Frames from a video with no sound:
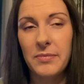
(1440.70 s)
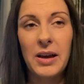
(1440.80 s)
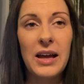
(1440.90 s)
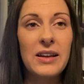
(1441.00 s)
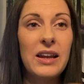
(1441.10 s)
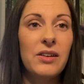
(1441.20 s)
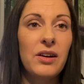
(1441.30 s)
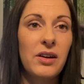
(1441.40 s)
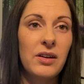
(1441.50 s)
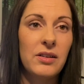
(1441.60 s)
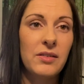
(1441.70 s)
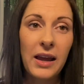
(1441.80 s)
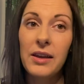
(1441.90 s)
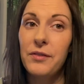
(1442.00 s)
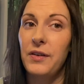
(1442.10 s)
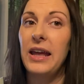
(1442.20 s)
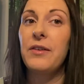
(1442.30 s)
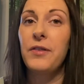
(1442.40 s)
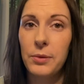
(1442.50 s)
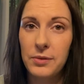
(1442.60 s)
then thankfully
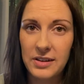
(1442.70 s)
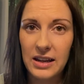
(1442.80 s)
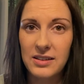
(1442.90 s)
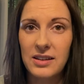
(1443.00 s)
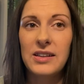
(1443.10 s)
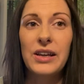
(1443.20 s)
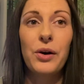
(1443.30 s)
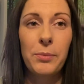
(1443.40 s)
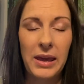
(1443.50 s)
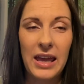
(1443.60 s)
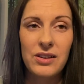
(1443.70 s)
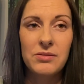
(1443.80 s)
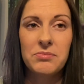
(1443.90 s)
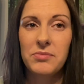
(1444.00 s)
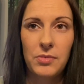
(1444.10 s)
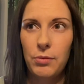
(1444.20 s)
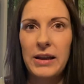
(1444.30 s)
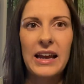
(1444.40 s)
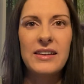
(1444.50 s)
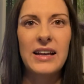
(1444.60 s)
phoned the dentist, they got me in
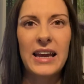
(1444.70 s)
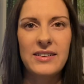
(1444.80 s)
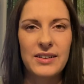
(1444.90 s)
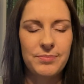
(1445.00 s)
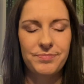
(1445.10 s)
3 days later.